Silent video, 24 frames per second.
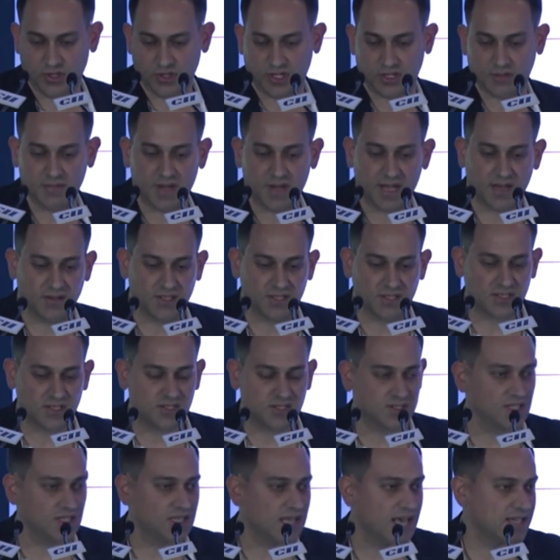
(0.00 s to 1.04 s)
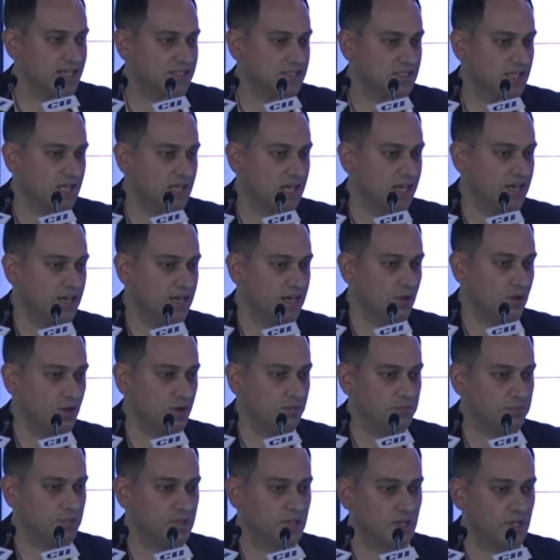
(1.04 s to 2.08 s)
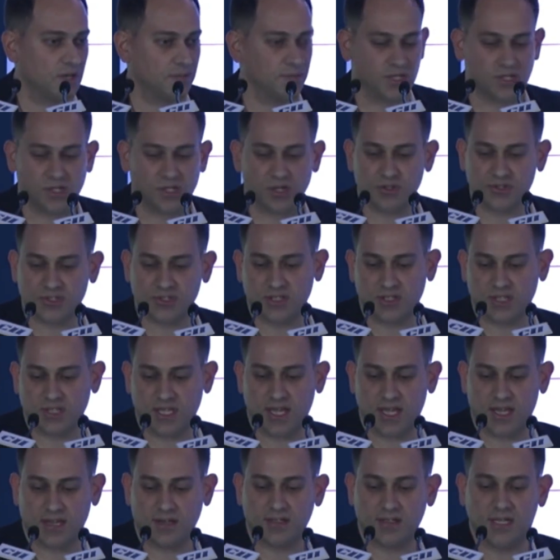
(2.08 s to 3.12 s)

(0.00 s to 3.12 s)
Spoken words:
And this is the last slide. I know I'm coming close to the end.